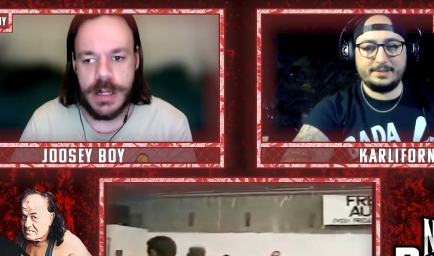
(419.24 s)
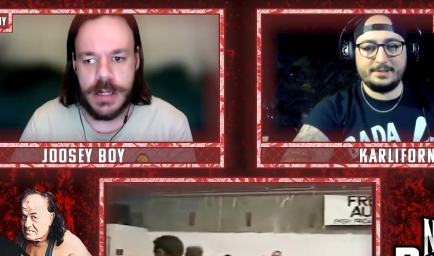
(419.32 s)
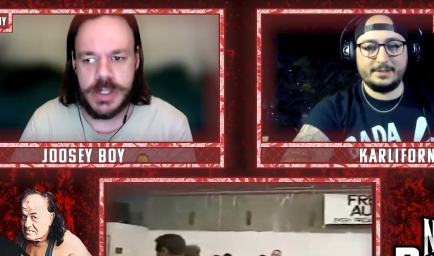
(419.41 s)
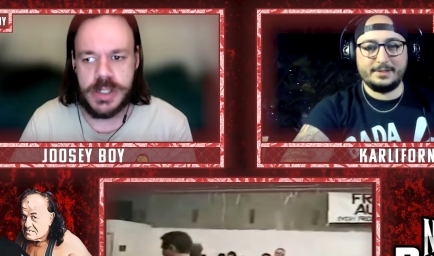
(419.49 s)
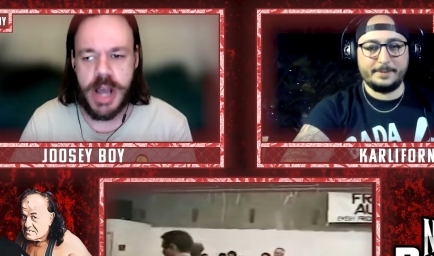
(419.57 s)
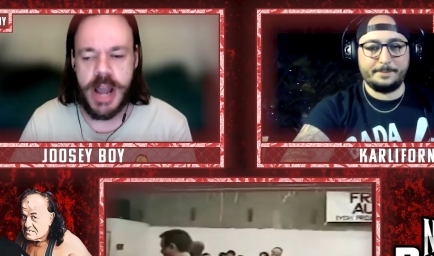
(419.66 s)

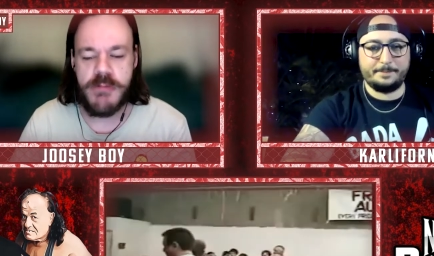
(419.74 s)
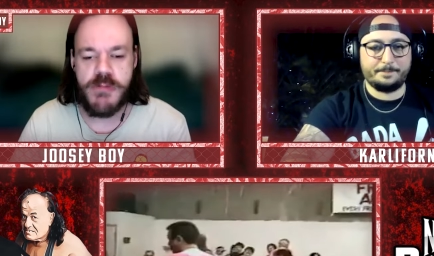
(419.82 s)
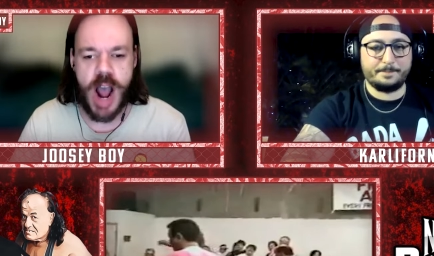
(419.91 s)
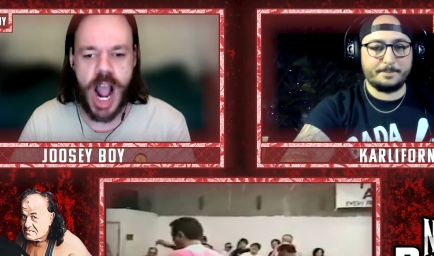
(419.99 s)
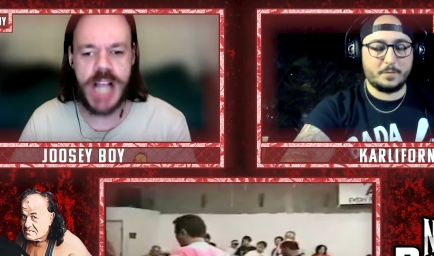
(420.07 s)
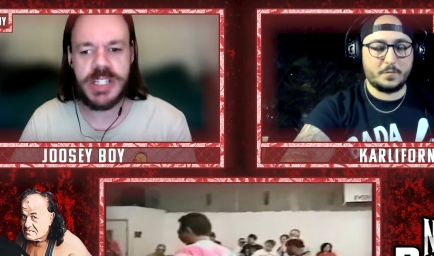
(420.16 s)
Speaker 1: This ain't
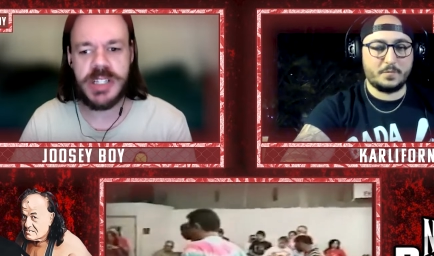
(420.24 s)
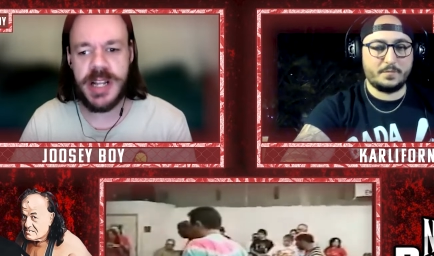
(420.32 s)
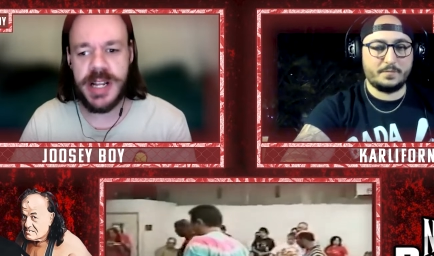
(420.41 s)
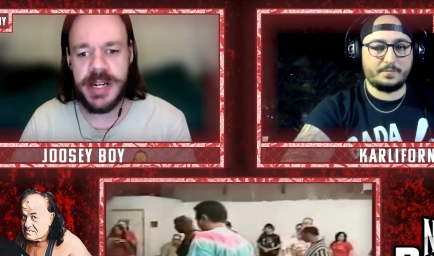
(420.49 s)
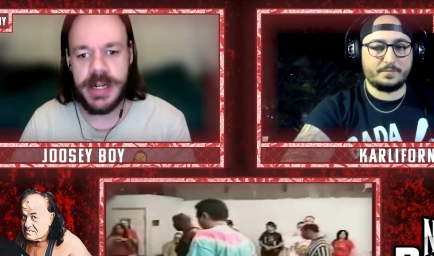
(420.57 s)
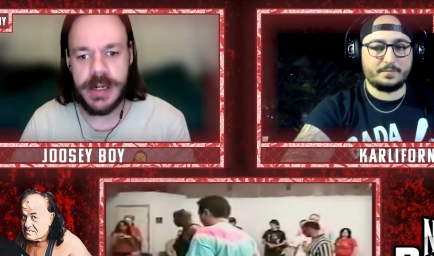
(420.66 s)
Speaker 2: wrestling.
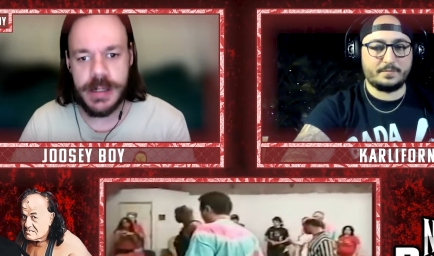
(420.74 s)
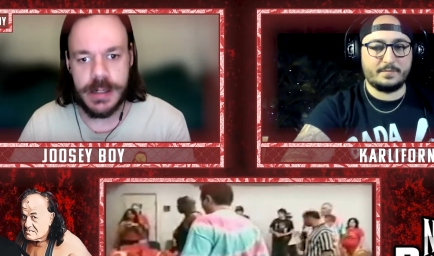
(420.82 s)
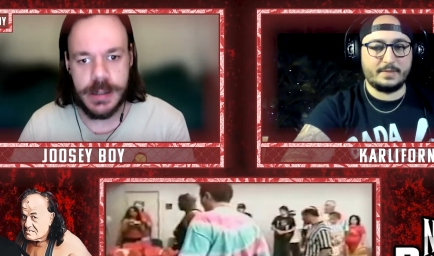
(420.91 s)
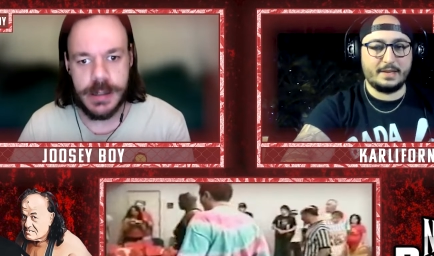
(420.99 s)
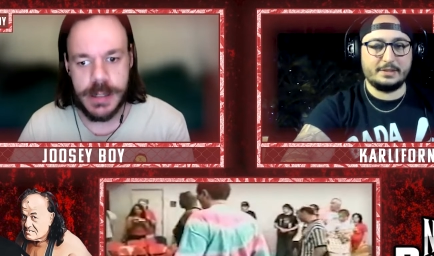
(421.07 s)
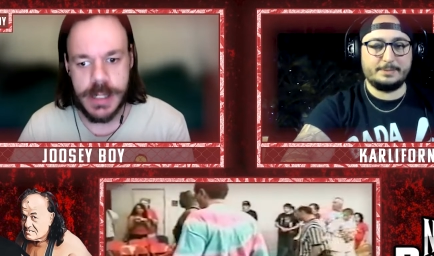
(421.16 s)

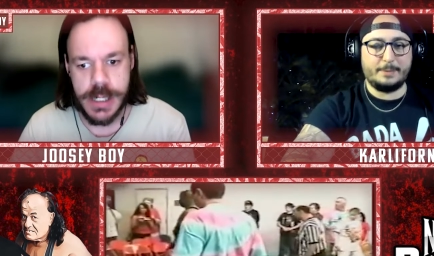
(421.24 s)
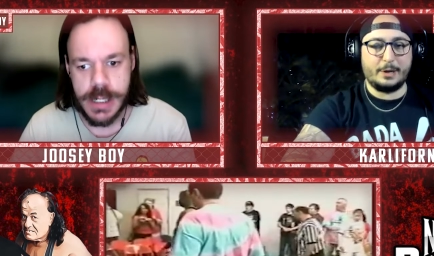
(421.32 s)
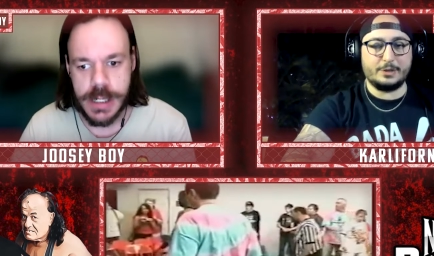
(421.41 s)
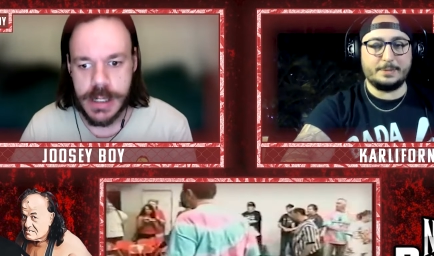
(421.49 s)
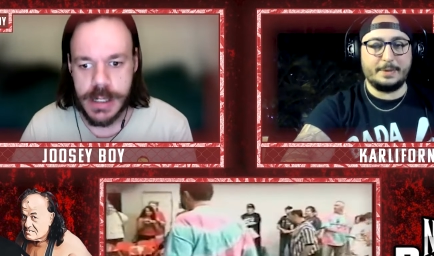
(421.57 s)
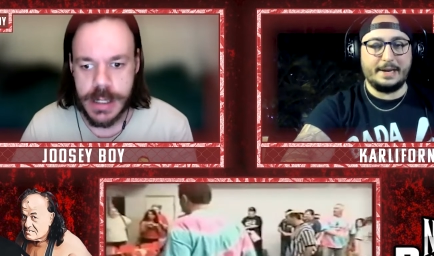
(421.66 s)
This is
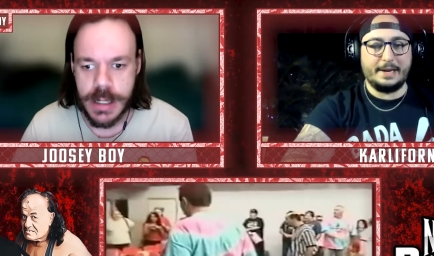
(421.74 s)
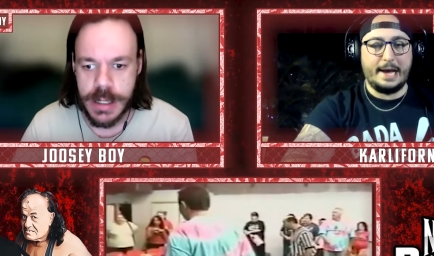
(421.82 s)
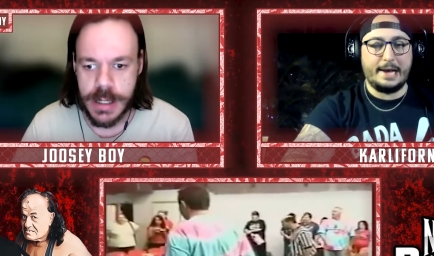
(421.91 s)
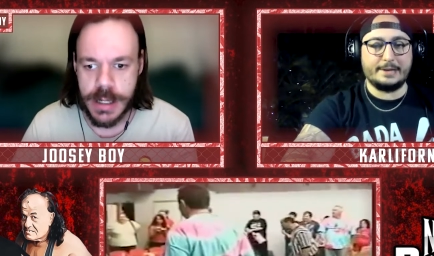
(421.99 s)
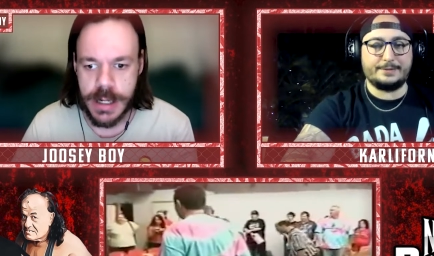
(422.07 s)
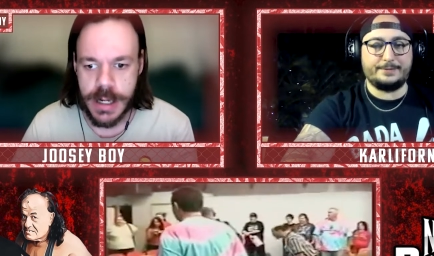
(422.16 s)
supposed to be a
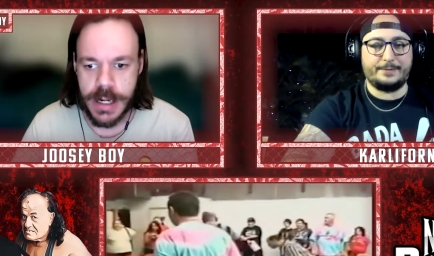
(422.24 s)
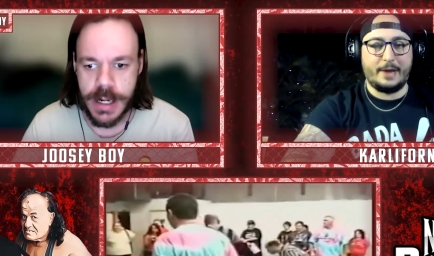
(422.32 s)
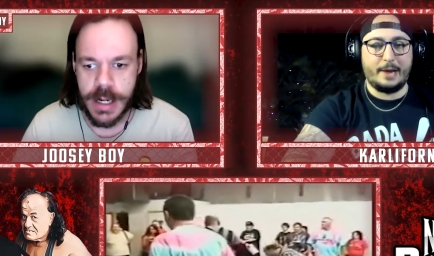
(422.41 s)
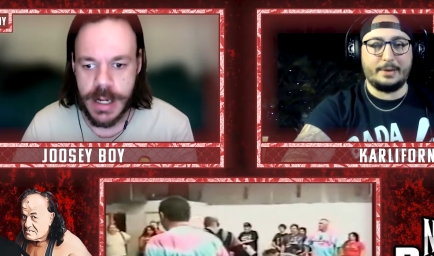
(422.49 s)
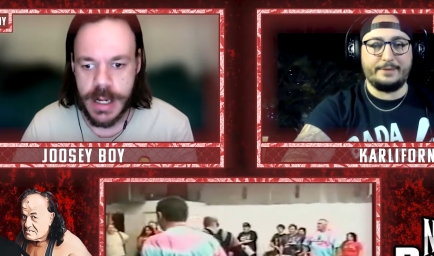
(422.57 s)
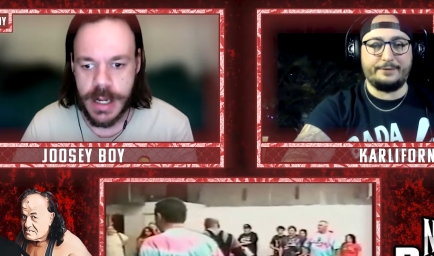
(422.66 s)
nice,
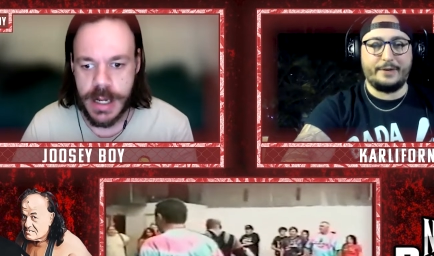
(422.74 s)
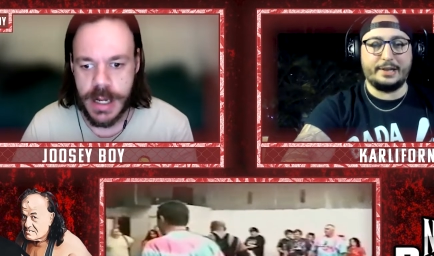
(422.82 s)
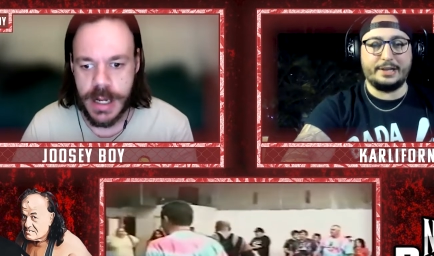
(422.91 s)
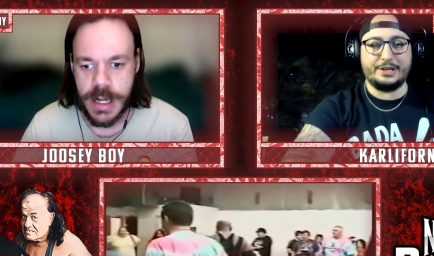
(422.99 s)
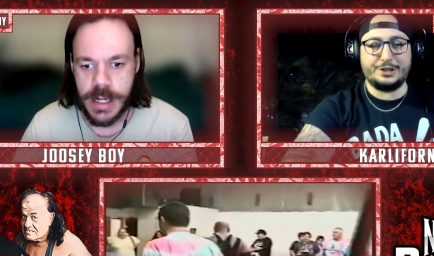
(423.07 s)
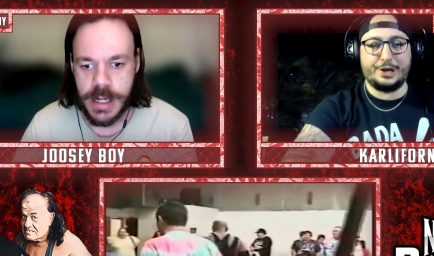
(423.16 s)

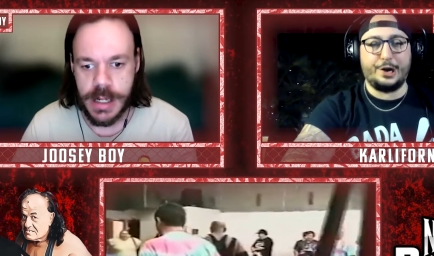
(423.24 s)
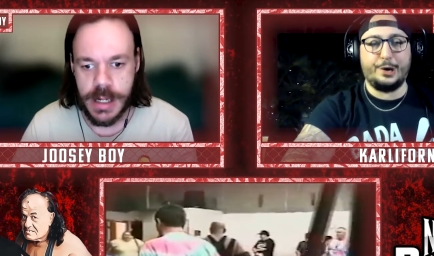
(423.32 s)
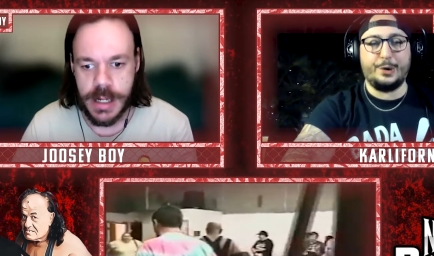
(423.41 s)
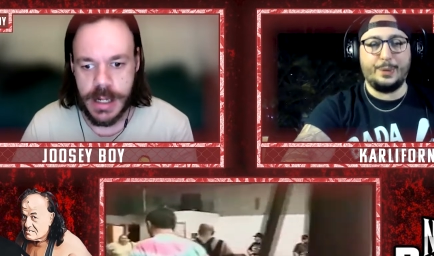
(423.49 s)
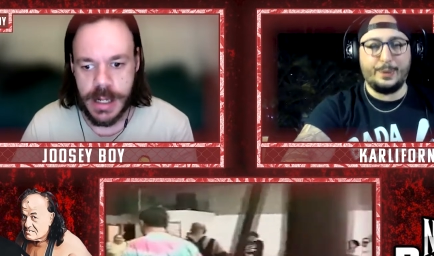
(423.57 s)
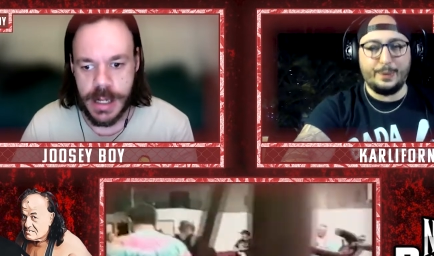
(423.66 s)
family-friendly
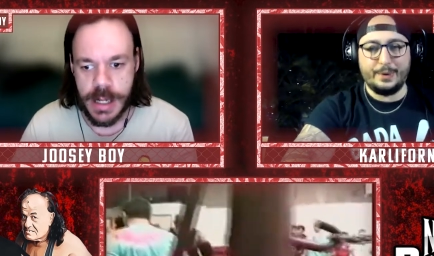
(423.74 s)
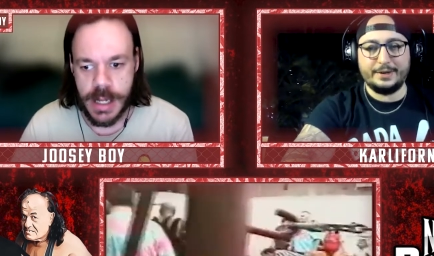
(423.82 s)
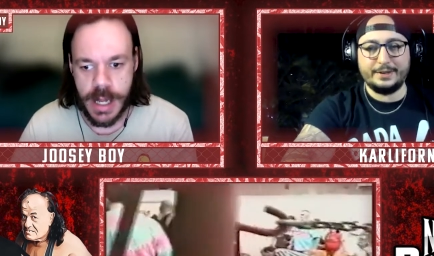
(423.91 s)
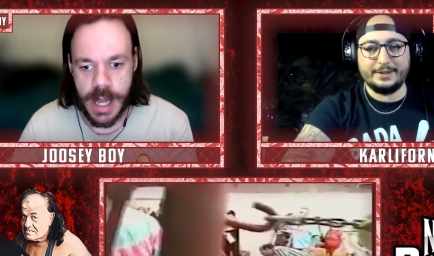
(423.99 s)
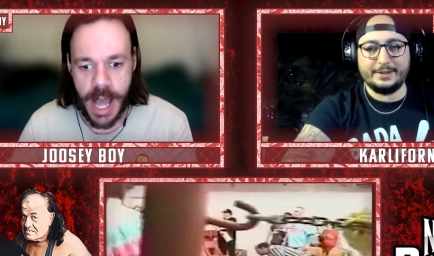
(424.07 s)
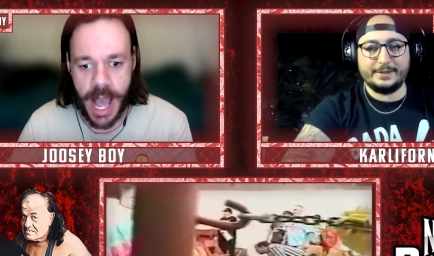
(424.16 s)
show.
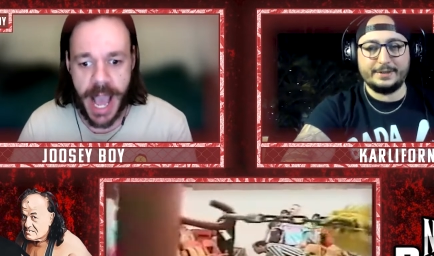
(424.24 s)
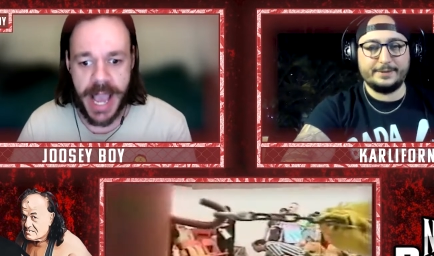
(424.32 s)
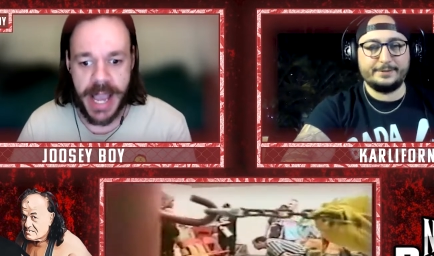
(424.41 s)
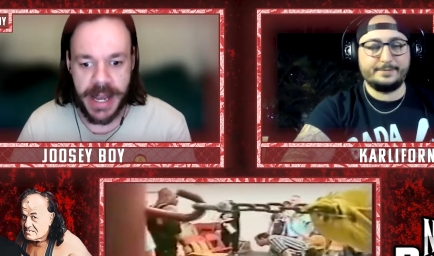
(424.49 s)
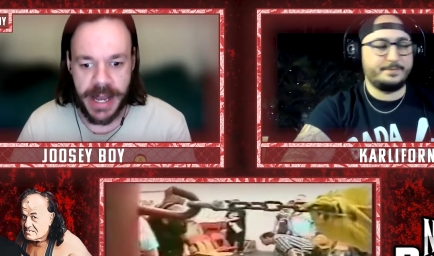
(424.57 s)
Speaker 1: Hey,